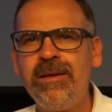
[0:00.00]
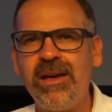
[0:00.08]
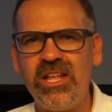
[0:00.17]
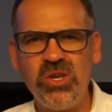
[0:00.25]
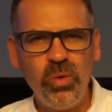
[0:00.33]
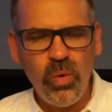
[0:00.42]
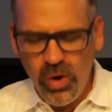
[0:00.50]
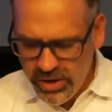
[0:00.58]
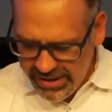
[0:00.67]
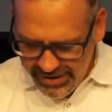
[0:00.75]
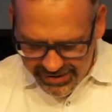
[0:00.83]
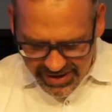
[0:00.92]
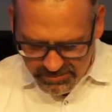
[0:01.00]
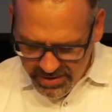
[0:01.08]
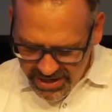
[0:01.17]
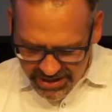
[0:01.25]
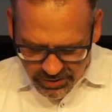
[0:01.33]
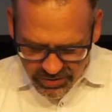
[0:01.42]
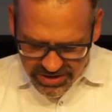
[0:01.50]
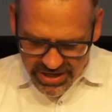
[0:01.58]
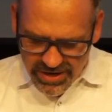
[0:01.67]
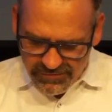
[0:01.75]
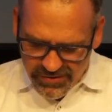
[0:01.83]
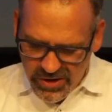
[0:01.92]
And you walk out of that meeting with
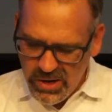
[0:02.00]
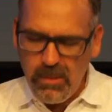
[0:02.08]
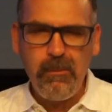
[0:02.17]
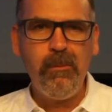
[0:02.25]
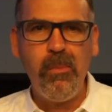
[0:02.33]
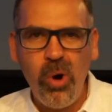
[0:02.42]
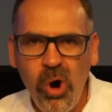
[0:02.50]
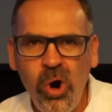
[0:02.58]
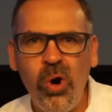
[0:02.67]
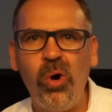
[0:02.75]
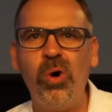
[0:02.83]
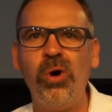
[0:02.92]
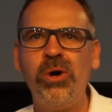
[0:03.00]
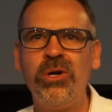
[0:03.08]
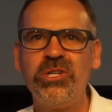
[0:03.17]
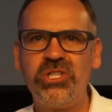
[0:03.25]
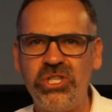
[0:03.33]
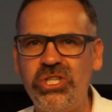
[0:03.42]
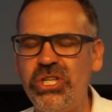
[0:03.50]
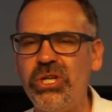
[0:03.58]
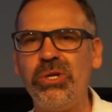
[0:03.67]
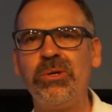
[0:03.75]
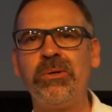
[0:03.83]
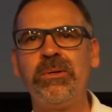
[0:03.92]
even more to
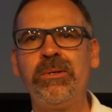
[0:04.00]
do.